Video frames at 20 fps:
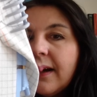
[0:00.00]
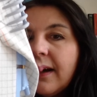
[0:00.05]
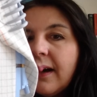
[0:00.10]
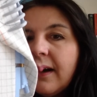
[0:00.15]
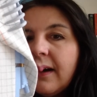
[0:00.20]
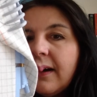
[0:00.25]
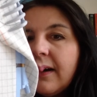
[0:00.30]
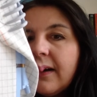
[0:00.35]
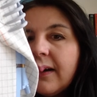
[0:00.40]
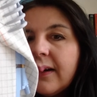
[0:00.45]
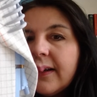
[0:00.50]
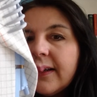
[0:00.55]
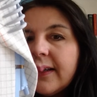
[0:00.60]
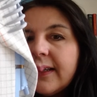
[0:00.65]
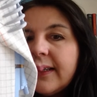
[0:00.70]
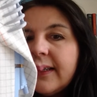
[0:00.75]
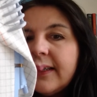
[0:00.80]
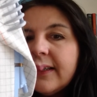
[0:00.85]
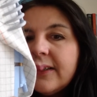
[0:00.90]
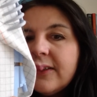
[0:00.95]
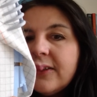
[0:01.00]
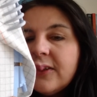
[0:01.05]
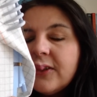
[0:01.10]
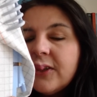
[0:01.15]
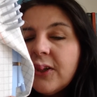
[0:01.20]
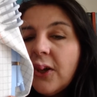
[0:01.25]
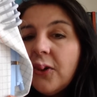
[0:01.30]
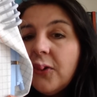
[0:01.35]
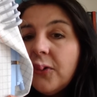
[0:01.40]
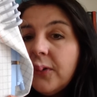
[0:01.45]
I
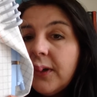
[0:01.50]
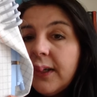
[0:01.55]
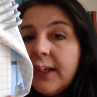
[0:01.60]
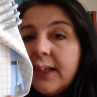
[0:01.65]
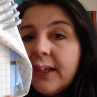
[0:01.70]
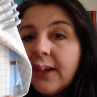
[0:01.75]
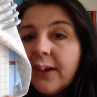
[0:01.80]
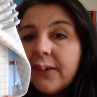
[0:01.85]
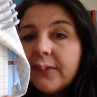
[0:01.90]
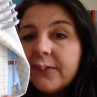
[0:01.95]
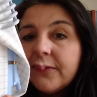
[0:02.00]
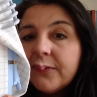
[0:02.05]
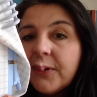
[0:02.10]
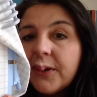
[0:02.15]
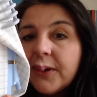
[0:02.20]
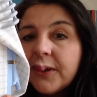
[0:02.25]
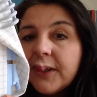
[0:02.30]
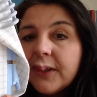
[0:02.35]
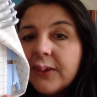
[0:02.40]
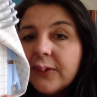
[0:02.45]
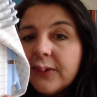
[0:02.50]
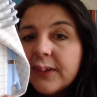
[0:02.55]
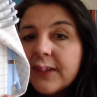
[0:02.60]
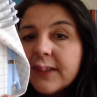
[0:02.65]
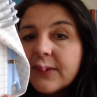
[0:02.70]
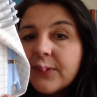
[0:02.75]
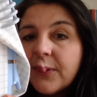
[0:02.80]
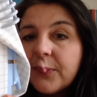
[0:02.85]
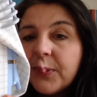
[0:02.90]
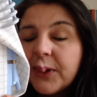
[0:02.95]
totally love working on
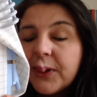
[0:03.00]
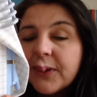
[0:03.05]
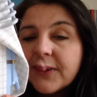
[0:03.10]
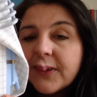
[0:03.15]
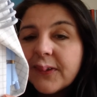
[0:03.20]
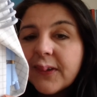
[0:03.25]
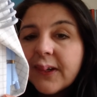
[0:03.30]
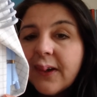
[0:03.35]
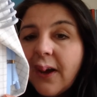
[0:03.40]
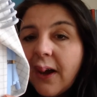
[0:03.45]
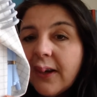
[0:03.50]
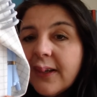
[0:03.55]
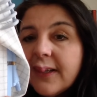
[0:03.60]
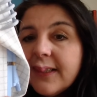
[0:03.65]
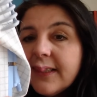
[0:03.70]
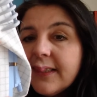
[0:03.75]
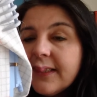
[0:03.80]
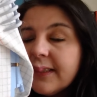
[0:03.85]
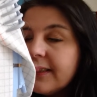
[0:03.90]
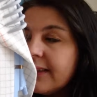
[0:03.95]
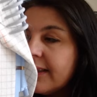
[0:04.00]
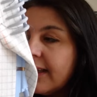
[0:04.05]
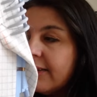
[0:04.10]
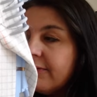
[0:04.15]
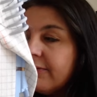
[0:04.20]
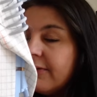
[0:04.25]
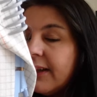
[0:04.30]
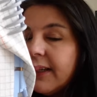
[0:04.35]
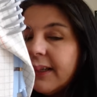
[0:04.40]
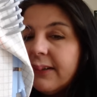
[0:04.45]
this one because of the colours. They
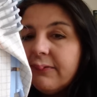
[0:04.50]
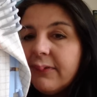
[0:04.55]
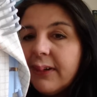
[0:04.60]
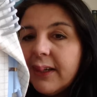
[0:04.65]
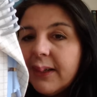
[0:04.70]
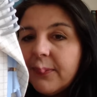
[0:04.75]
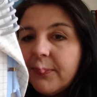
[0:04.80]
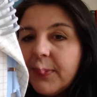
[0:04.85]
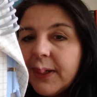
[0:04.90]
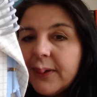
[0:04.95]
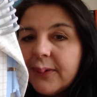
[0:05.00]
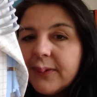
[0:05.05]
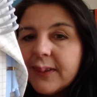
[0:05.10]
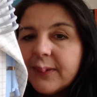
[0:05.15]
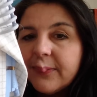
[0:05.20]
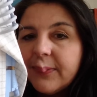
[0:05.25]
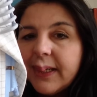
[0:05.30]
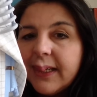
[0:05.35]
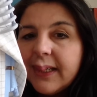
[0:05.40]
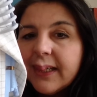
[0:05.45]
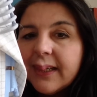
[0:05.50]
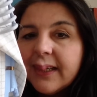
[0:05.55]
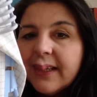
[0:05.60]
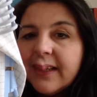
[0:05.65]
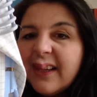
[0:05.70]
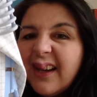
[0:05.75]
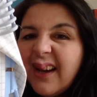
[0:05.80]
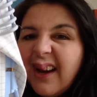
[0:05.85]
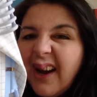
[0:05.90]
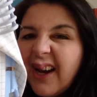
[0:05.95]
really, really appeal to me.
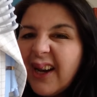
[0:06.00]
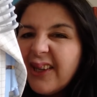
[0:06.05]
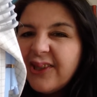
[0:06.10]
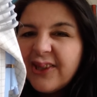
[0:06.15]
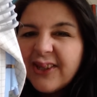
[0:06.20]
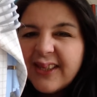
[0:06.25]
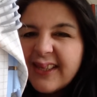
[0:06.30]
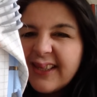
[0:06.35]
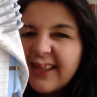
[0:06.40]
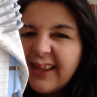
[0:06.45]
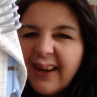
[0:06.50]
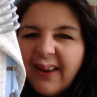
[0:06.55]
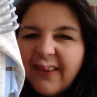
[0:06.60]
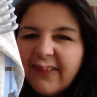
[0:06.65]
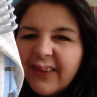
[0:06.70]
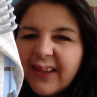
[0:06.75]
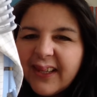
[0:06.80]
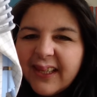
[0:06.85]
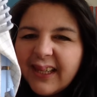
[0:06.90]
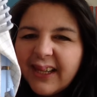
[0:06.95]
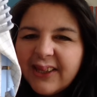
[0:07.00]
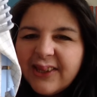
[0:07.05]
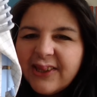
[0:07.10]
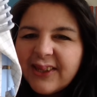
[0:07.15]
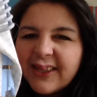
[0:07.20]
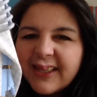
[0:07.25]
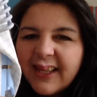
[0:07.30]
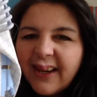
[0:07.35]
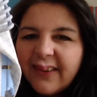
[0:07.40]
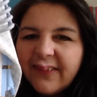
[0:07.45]
I just love it. I
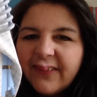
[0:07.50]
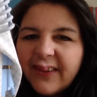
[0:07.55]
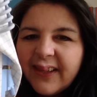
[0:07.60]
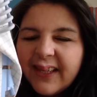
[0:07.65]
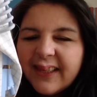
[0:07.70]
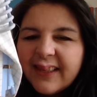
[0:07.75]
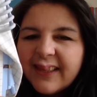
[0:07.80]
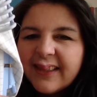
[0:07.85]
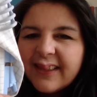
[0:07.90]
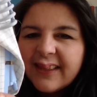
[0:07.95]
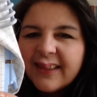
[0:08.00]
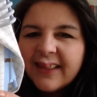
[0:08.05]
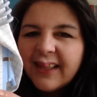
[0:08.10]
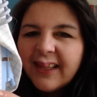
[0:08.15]
just love it.